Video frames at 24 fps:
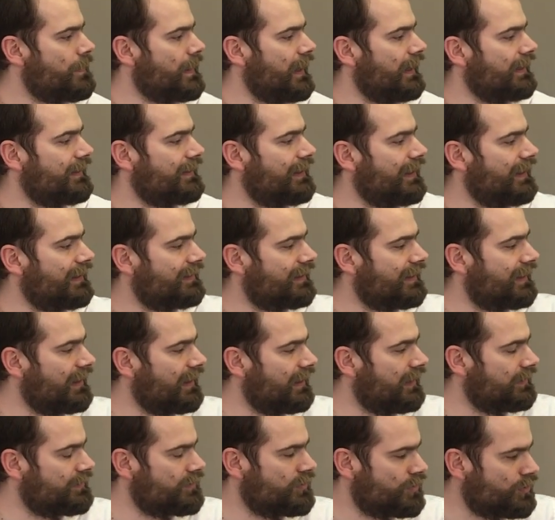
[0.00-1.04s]
and that
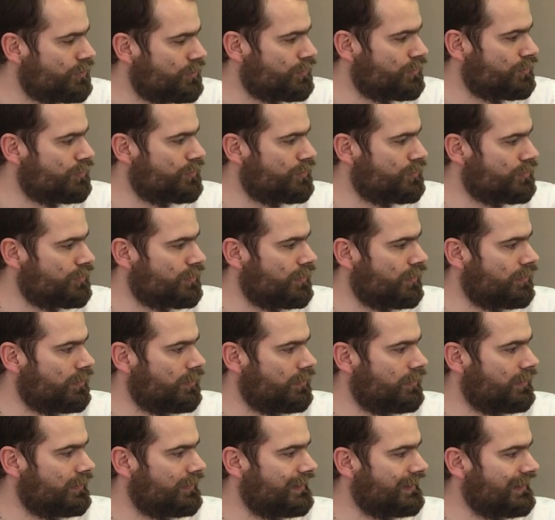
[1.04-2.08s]
gets you to
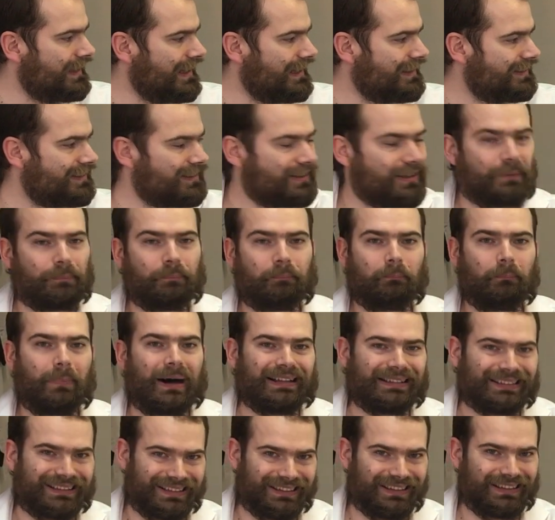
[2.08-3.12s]
your net
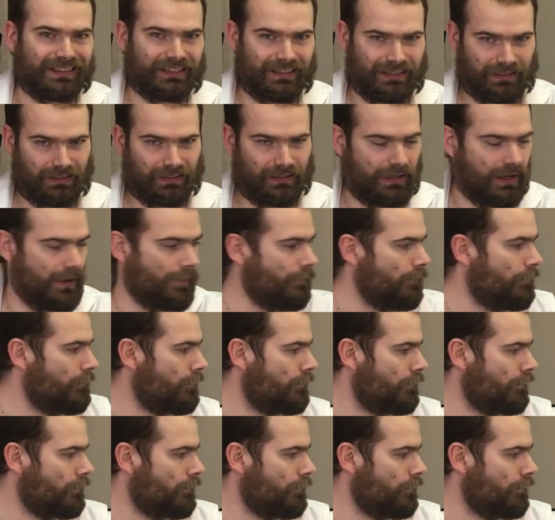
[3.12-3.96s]
monthly income.